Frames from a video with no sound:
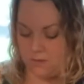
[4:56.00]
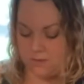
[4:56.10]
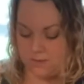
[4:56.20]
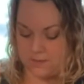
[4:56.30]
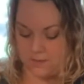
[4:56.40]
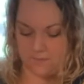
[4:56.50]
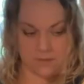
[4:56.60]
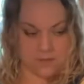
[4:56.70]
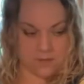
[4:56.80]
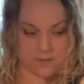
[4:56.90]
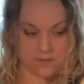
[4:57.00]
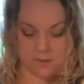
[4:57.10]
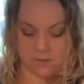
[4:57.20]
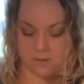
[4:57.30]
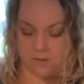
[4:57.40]

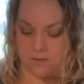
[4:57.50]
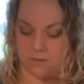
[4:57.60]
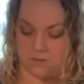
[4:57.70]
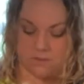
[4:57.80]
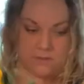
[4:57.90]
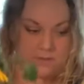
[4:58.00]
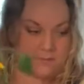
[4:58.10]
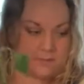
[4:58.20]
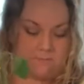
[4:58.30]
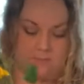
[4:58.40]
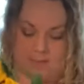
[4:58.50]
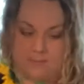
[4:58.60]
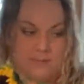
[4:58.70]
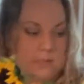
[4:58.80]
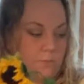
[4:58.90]
sunflower. We do have some
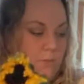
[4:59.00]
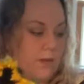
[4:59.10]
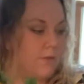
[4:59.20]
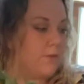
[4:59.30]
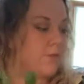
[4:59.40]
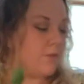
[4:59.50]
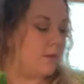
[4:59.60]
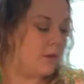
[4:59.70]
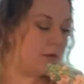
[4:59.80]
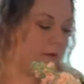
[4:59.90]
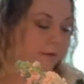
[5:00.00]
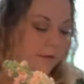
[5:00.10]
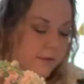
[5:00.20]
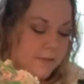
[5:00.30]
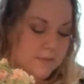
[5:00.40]
baby's breath
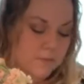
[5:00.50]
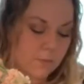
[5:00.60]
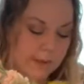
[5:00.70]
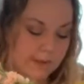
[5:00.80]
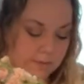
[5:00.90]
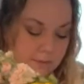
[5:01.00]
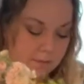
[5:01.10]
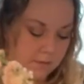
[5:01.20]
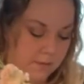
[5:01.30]
as well,